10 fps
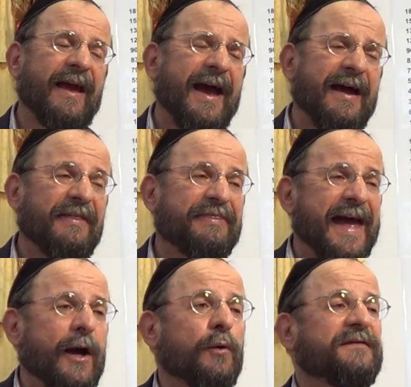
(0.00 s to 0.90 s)

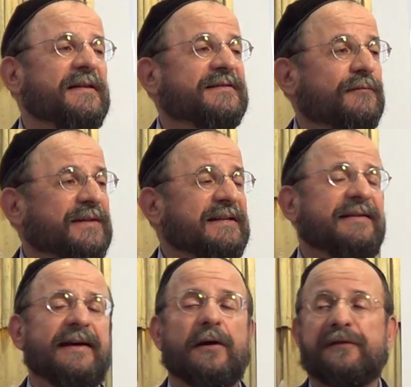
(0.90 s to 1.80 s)
thousands of
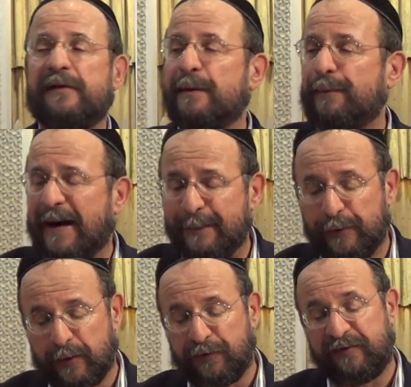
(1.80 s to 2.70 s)
details in the
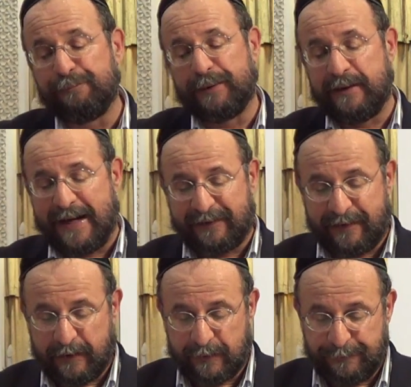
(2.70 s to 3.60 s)
Bible that are simply
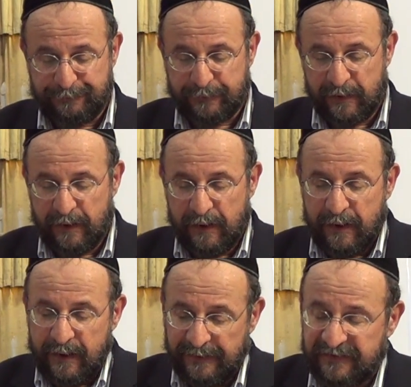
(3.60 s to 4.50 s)
not there.
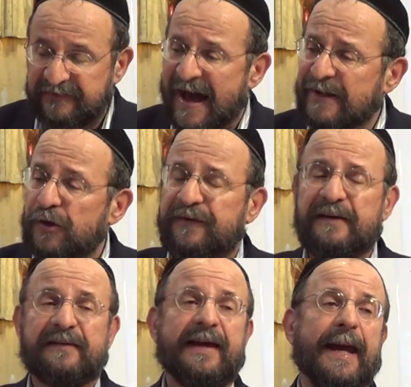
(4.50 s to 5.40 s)
And the
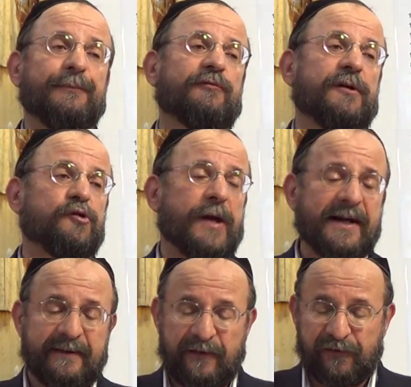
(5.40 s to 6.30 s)
Sadducees came to
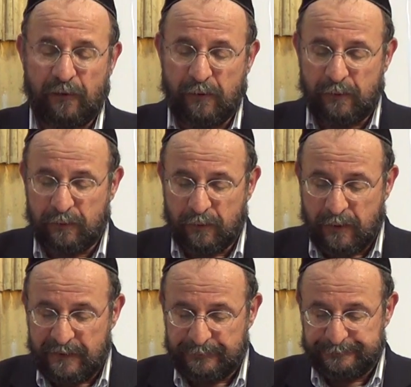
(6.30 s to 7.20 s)
reject this oral
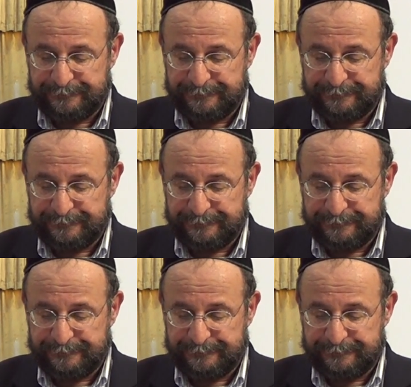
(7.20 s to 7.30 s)
law.